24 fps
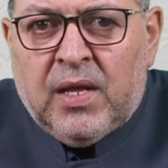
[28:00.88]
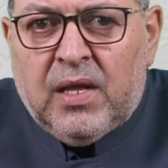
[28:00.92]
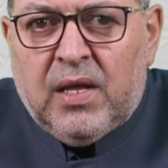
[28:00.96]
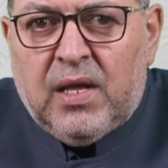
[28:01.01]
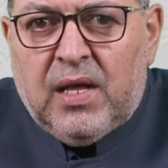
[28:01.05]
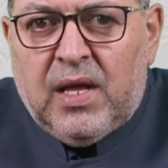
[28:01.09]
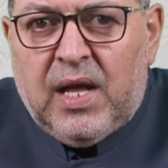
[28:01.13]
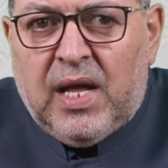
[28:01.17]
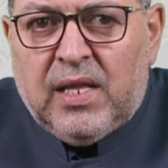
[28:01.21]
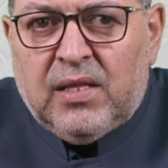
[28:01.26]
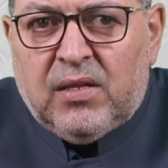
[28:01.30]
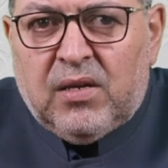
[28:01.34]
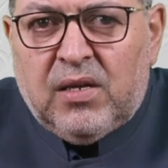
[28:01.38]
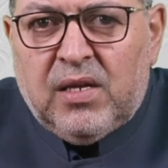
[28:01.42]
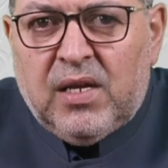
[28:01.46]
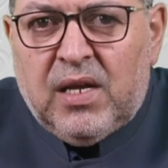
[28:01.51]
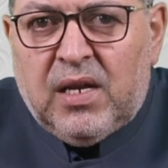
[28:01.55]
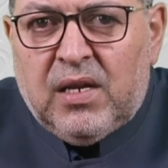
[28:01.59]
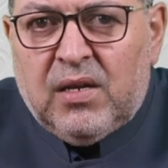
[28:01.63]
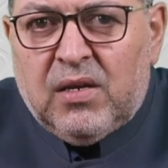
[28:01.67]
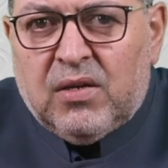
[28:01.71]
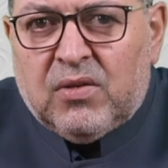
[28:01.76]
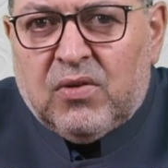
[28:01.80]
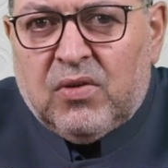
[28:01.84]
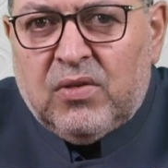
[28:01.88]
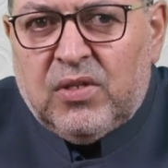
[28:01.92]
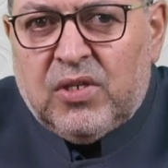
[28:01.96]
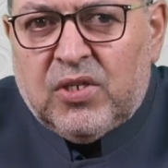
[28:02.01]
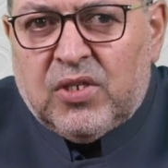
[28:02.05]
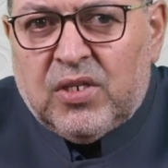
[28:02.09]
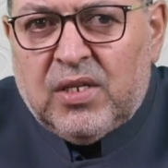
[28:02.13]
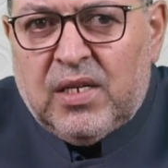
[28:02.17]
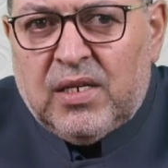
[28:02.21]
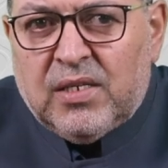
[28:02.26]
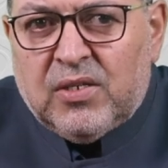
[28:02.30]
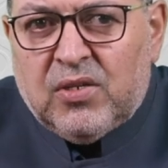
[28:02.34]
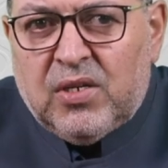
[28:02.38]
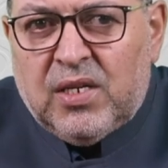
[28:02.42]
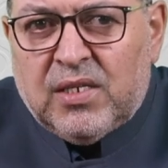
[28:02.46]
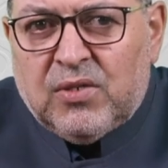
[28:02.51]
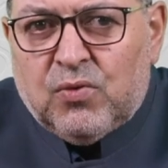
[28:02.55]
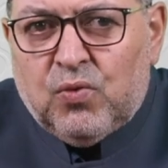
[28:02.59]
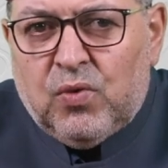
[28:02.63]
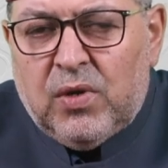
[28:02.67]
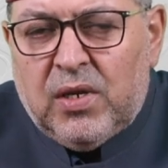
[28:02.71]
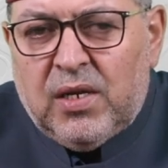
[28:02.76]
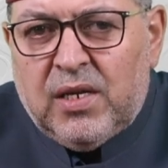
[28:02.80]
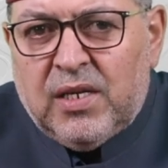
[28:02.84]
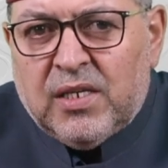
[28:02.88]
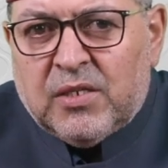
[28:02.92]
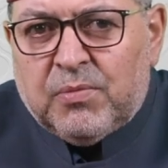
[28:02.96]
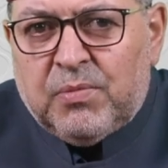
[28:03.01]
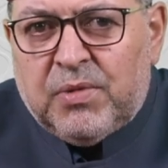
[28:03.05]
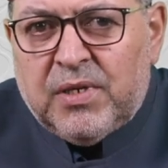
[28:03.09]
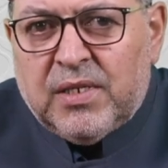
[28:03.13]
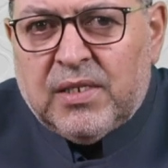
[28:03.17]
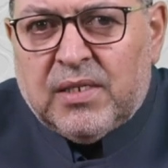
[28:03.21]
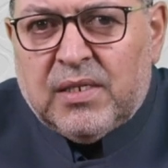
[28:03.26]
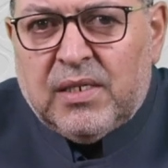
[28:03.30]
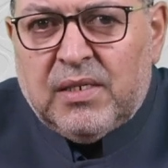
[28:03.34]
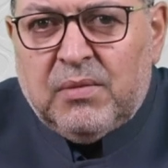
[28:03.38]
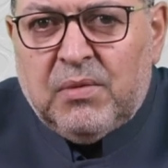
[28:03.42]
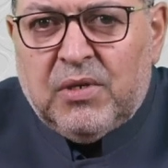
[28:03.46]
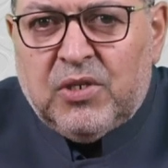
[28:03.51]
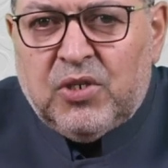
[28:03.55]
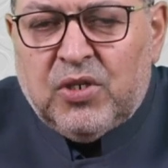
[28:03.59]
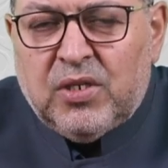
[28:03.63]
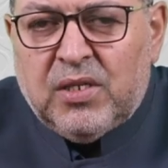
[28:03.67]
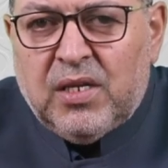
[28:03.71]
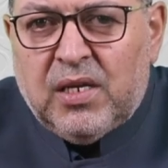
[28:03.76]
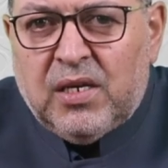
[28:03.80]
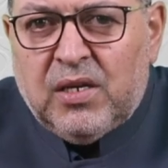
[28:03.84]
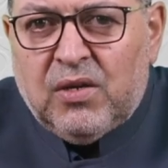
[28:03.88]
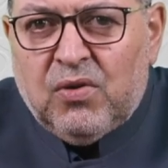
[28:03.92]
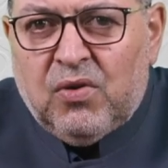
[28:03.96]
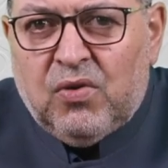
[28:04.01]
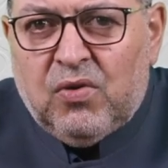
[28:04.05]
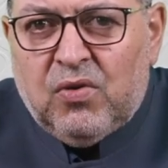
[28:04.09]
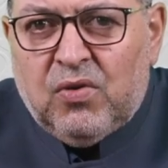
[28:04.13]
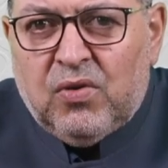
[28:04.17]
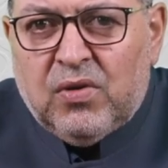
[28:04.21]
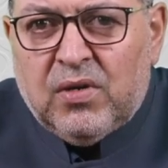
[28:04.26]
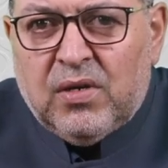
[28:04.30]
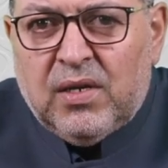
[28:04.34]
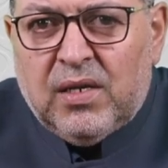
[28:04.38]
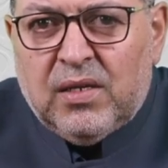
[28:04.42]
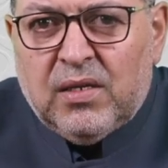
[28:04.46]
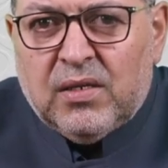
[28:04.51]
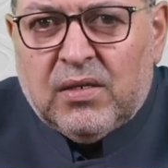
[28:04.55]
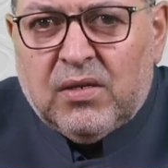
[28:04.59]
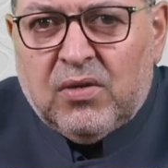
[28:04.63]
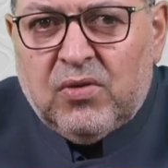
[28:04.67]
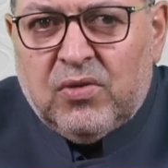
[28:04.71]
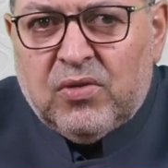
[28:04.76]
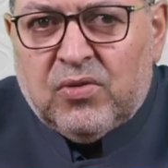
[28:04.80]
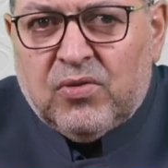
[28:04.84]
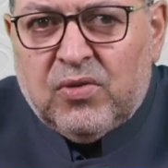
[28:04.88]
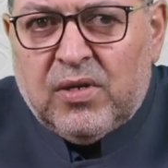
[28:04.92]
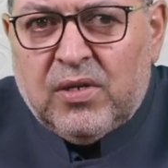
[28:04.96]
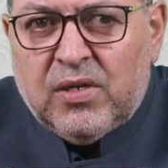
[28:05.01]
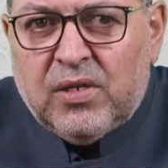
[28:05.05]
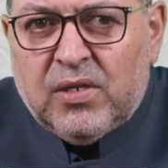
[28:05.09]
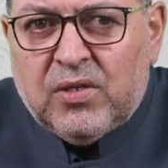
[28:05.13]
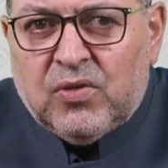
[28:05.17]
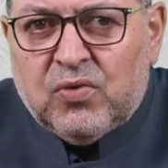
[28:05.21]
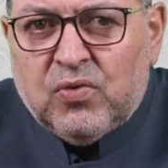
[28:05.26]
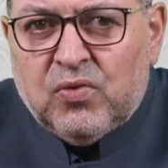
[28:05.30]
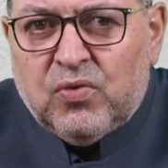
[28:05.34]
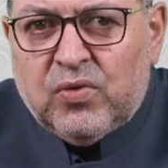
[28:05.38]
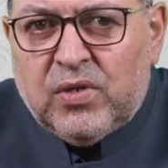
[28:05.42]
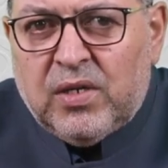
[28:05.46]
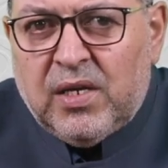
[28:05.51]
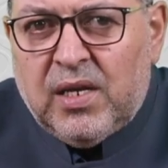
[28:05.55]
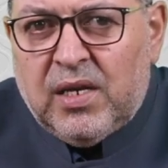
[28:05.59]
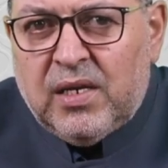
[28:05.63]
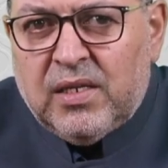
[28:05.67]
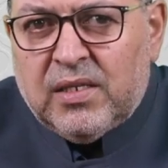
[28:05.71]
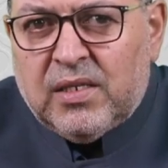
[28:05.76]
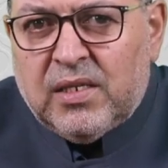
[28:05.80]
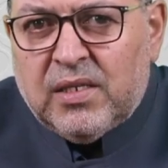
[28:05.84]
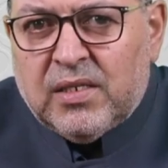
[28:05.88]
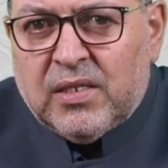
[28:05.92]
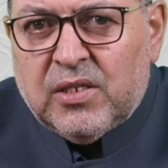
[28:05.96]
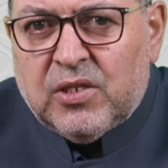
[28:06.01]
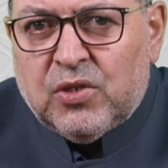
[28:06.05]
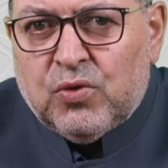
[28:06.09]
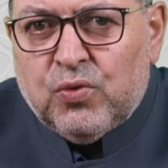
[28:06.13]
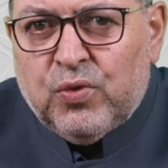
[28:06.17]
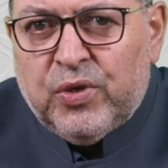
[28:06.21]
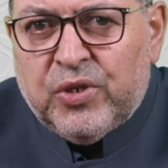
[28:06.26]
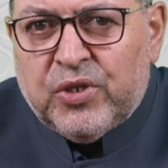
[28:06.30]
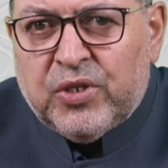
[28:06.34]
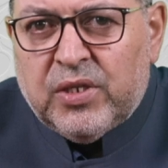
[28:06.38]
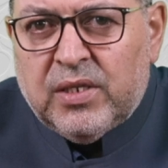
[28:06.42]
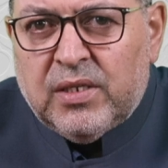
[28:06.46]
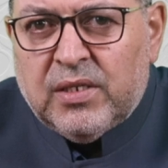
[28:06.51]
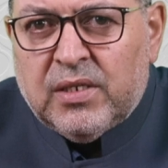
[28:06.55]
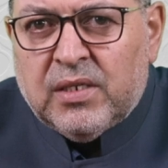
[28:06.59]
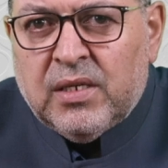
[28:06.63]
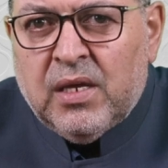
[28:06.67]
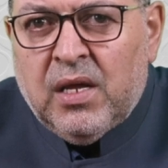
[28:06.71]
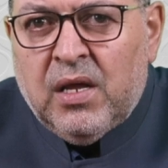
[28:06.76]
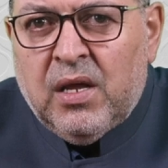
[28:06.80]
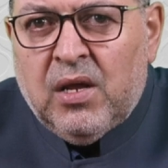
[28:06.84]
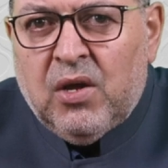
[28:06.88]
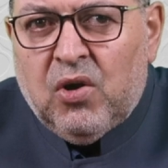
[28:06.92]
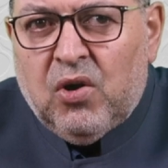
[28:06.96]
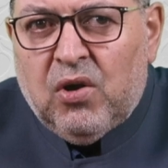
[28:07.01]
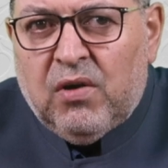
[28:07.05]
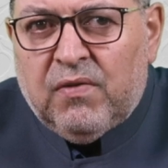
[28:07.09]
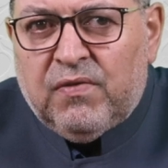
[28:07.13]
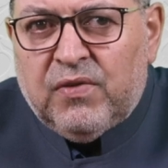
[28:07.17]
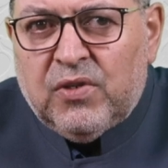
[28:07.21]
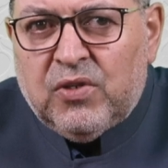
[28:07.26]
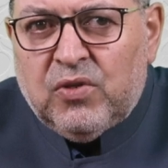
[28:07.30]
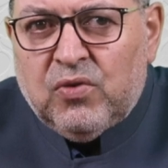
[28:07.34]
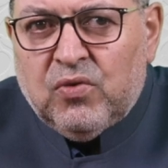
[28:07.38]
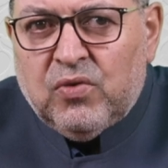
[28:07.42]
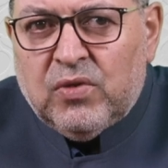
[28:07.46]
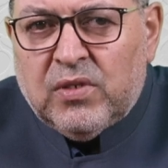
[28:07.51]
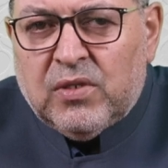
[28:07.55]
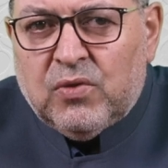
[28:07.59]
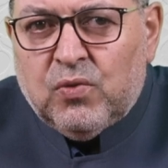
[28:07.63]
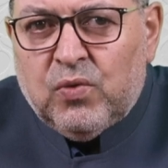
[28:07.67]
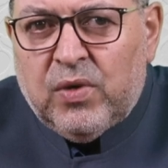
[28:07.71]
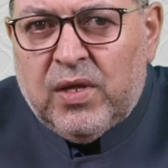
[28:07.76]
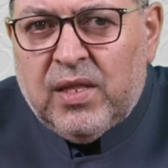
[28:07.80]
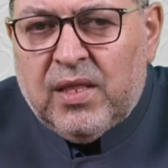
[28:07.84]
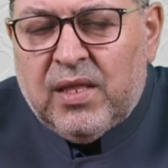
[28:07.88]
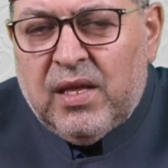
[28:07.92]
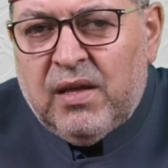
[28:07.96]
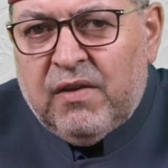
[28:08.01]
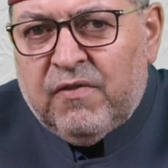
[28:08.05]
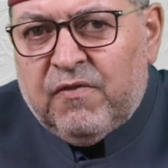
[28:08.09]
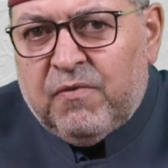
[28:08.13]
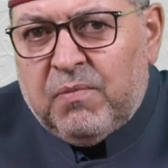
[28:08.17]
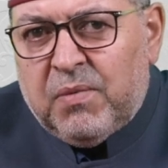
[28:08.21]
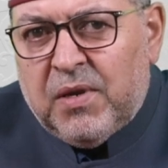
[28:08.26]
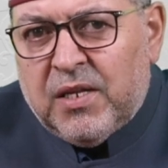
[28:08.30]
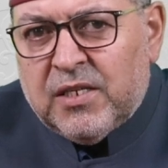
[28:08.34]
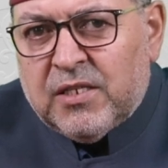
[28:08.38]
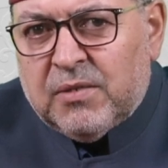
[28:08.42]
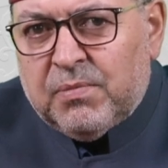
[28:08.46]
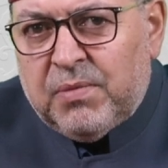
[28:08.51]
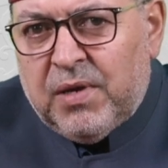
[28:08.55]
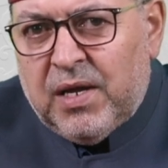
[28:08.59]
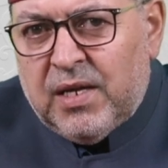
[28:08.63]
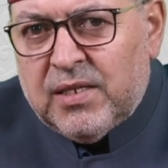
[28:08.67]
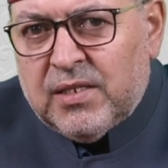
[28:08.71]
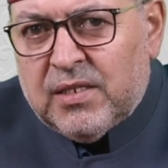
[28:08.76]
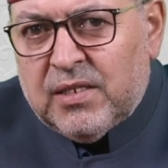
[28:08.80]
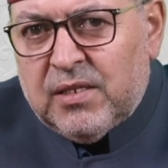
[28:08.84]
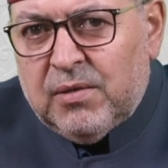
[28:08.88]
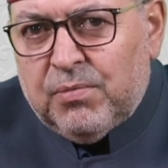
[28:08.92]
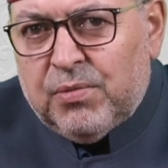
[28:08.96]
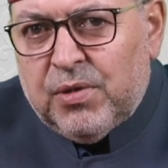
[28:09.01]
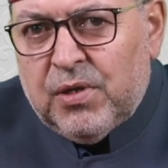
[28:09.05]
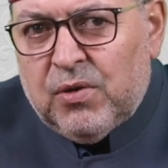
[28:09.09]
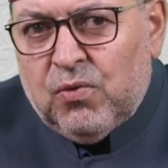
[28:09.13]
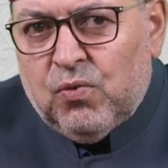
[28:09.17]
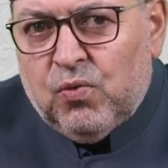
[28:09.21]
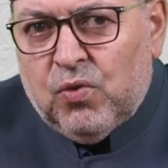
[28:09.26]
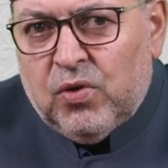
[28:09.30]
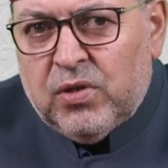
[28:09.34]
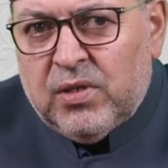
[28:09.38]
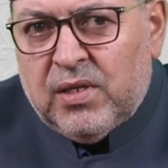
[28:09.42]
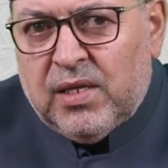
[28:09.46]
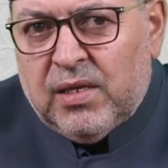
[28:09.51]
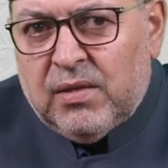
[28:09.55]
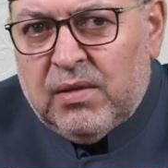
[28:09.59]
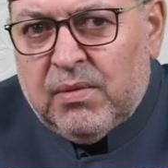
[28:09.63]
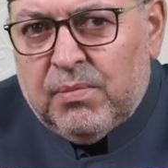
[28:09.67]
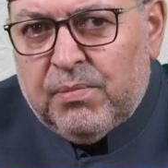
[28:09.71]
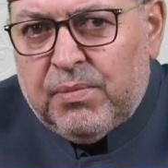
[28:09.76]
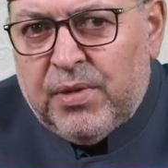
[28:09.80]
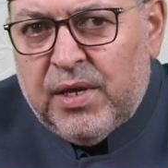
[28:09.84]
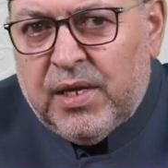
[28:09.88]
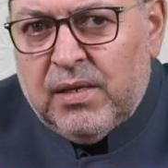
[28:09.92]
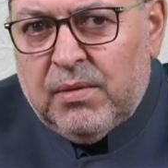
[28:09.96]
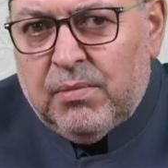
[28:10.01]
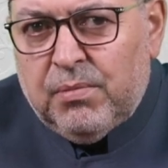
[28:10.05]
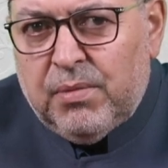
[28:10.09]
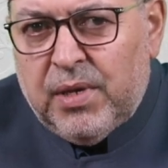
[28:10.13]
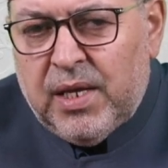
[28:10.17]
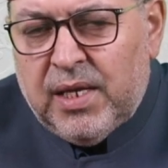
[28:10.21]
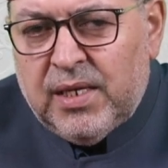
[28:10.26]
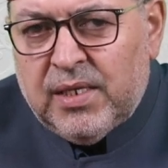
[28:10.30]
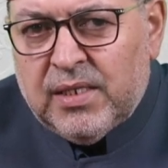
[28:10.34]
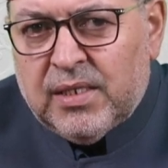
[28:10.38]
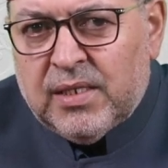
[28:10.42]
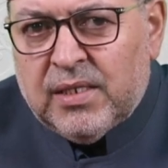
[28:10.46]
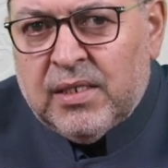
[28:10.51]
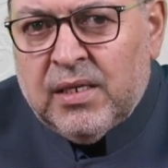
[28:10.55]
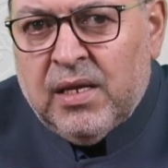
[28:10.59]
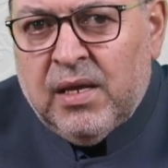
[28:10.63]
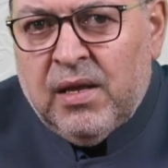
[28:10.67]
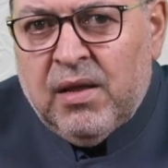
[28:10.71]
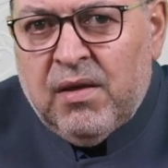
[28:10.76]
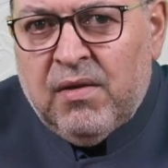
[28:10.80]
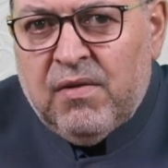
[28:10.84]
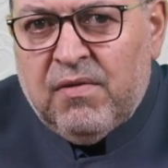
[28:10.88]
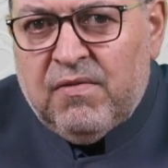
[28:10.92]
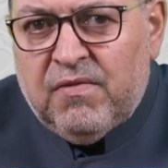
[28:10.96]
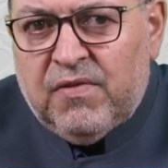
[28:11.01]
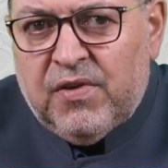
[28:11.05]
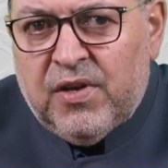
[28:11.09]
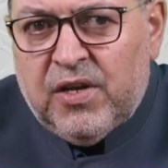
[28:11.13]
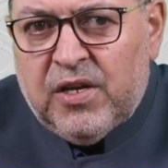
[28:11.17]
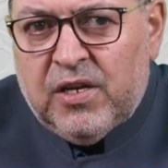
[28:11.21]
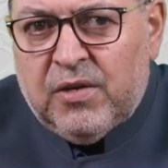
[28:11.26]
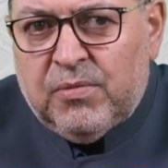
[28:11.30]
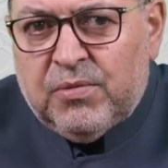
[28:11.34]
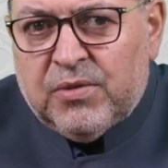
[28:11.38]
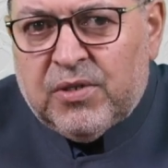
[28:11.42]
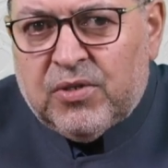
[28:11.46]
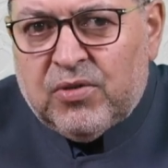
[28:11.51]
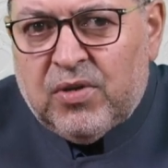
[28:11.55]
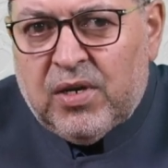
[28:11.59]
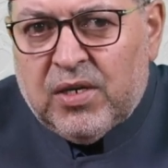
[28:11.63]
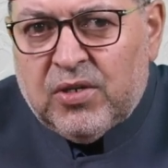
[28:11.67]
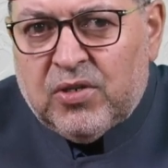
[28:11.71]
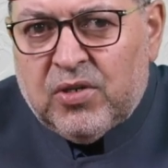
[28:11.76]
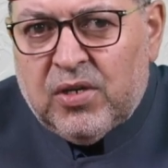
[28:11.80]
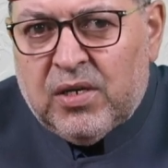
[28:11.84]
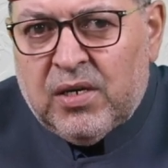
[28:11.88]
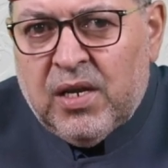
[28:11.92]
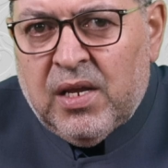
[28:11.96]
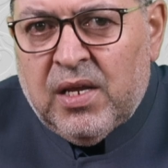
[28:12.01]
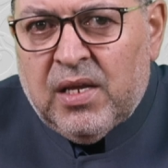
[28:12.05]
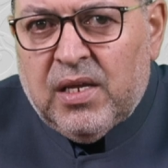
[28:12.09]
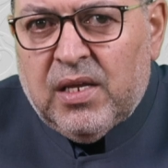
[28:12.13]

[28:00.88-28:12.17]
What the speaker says: Unreal conditionals as well express imaginary or contrary to reality situations, often used with if plus past simple would base verb structure.